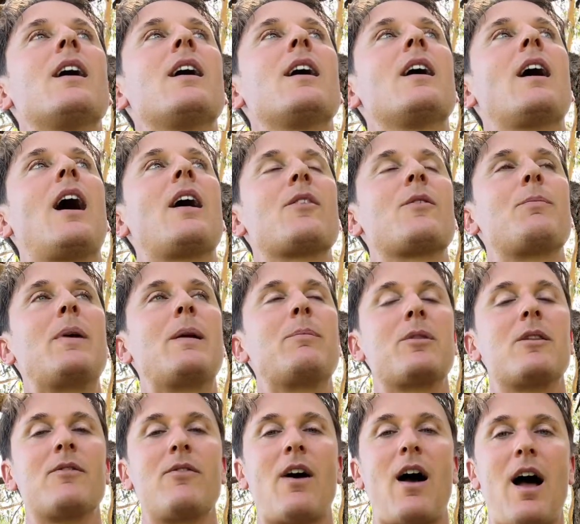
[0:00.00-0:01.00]
Other
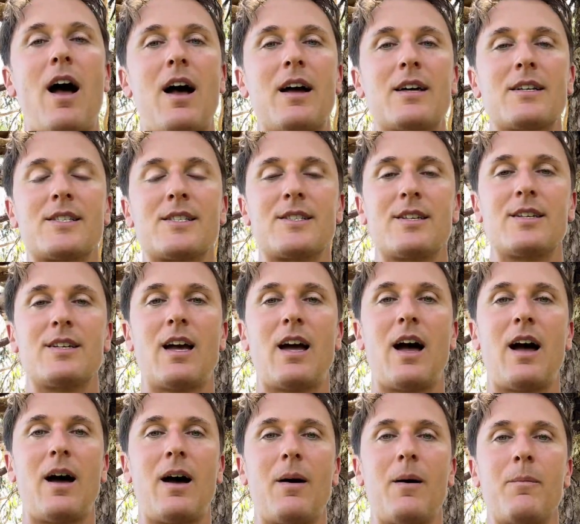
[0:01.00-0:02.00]
people have asked,
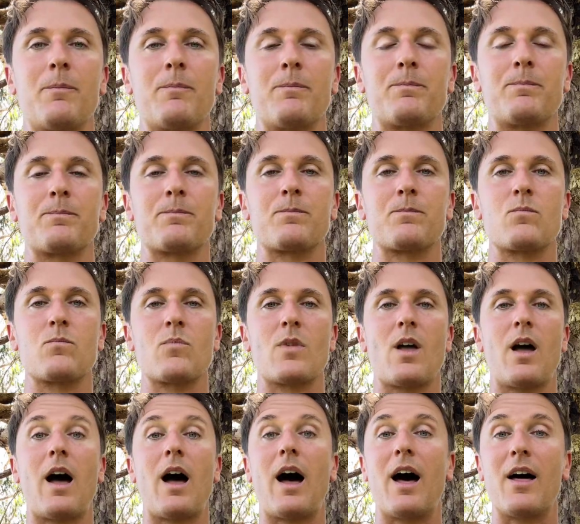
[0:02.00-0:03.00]

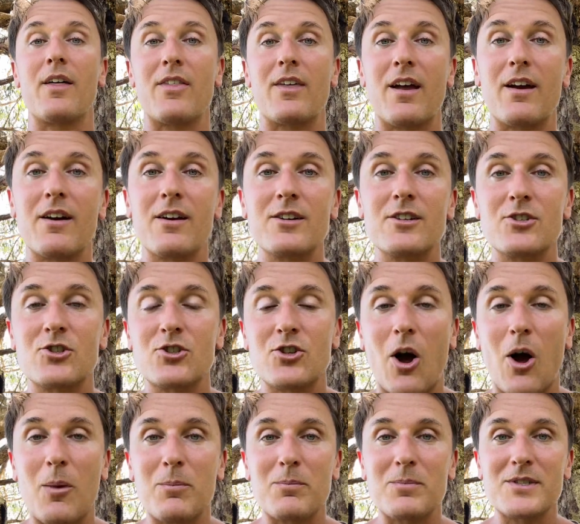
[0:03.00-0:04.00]
are there
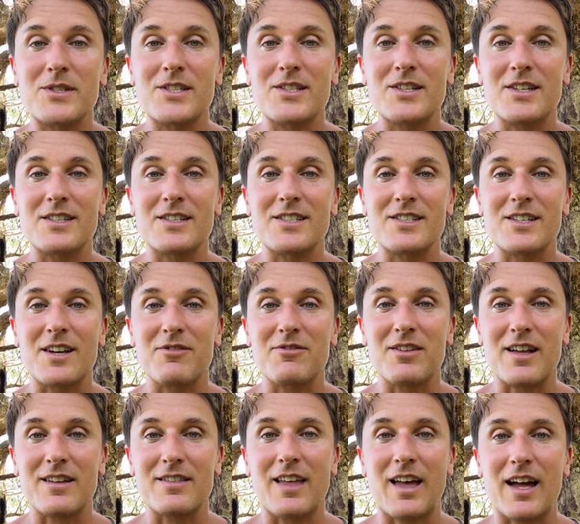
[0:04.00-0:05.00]
shops and stuff
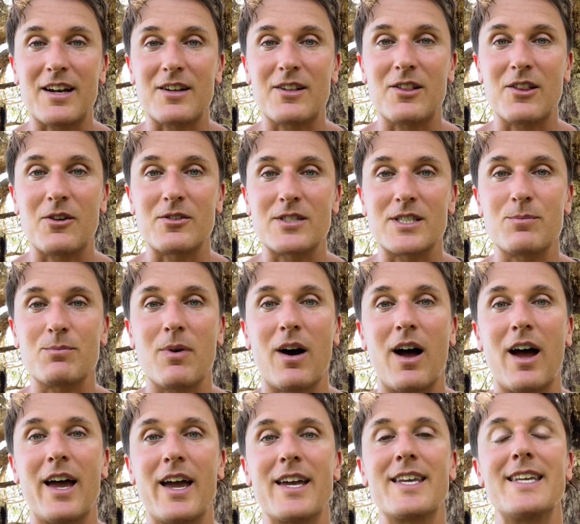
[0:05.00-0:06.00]
like that close
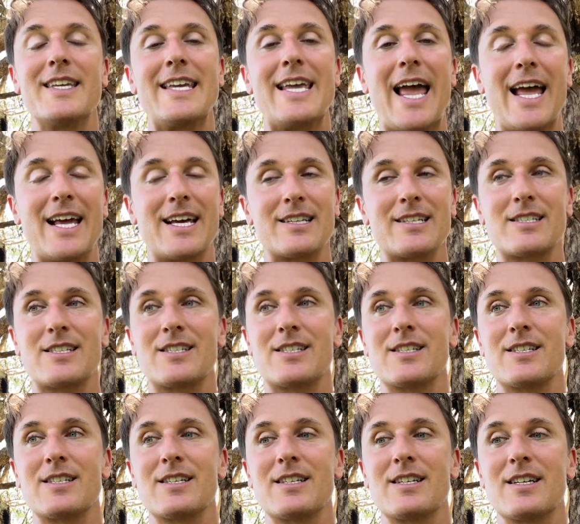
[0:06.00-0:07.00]
by? Yes.